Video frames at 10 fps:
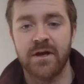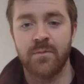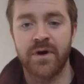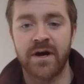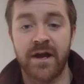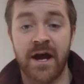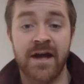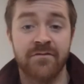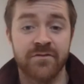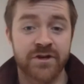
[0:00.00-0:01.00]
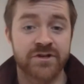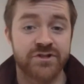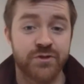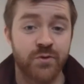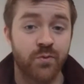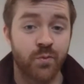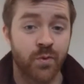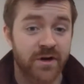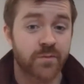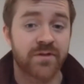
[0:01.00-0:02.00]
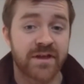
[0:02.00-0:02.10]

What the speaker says: but I have learned to work with